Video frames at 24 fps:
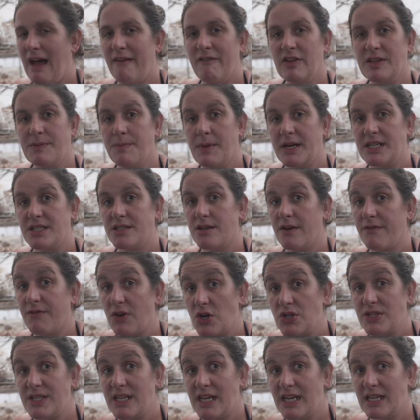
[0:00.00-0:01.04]
have as much
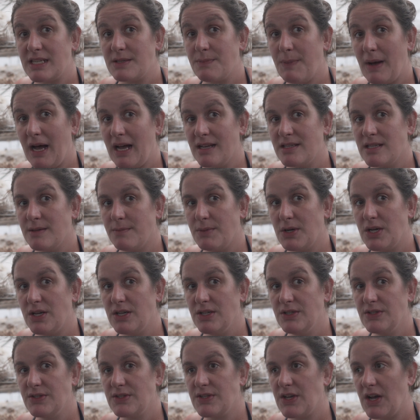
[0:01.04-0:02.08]
diversity as
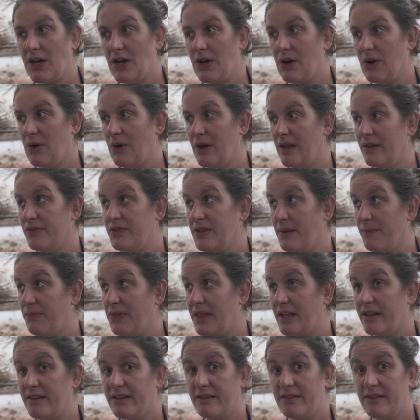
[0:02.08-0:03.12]
possible, so if
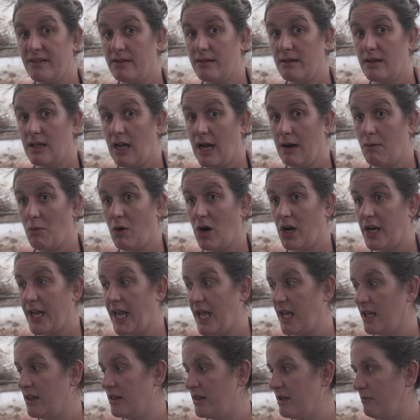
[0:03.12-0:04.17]
something's not
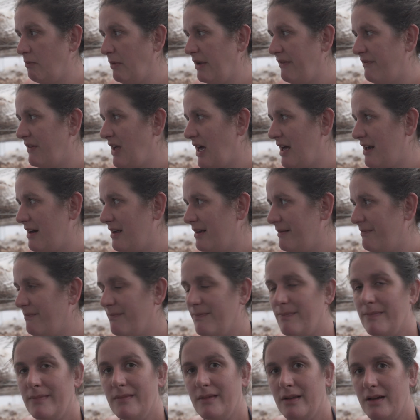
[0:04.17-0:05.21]
working, we've got a,
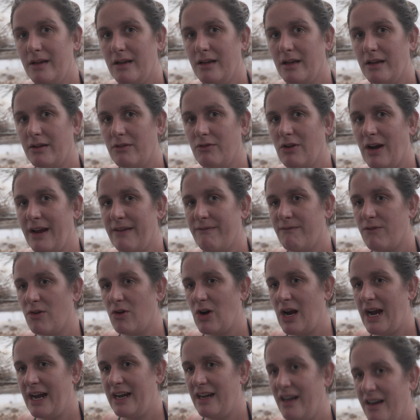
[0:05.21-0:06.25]
a great
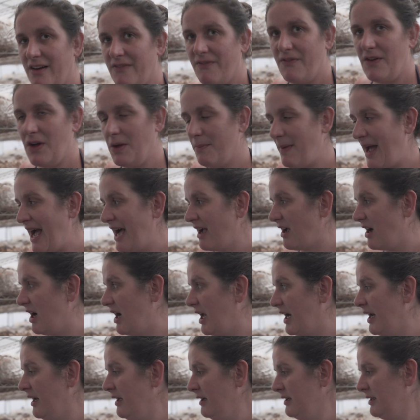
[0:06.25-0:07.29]
variety to fall back
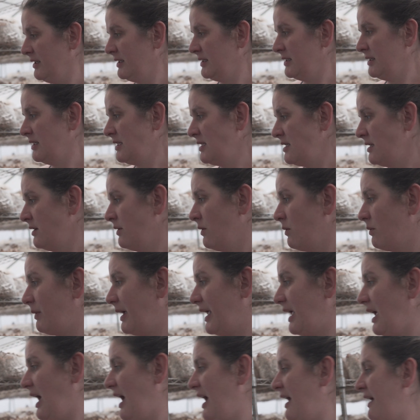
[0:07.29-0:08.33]
on.
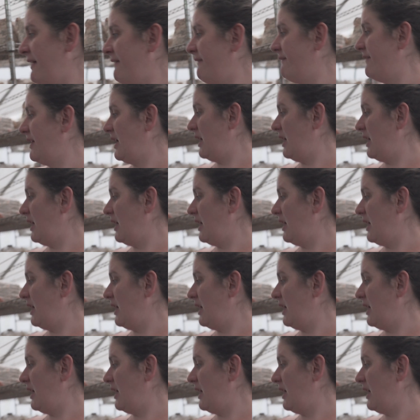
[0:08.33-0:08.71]
We have